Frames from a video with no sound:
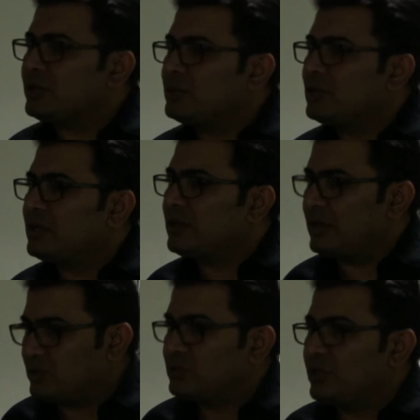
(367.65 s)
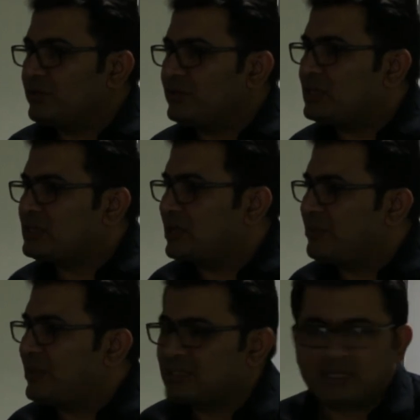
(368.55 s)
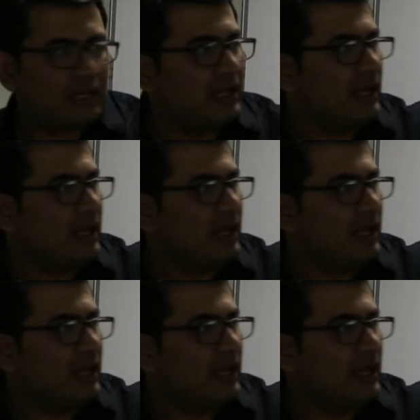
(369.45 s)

with the Scrum Master.